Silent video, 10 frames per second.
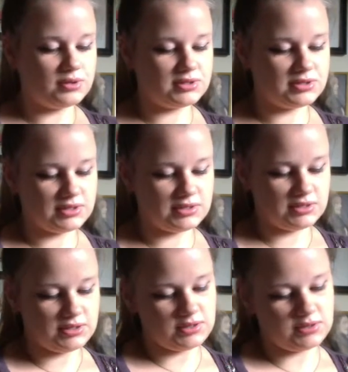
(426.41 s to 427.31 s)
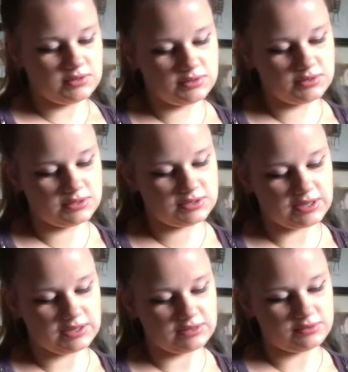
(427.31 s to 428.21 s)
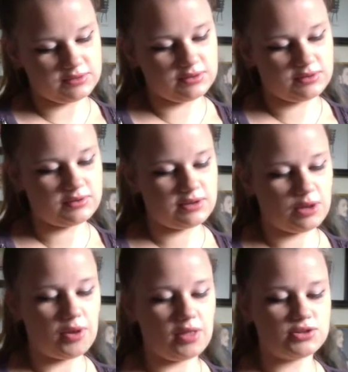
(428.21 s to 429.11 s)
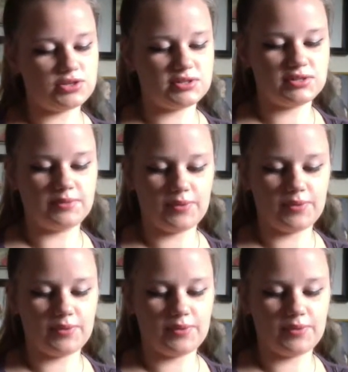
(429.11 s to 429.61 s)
60-second nail polishes,